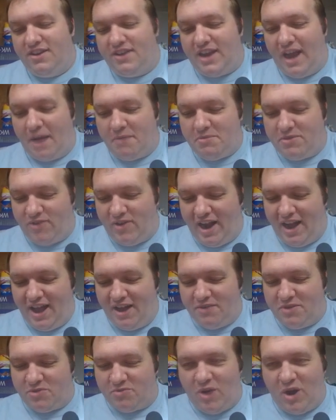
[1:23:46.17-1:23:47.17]
Top of the
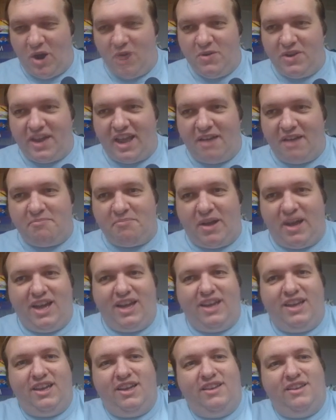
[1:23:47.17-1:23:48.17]
round with Ro and Kempai.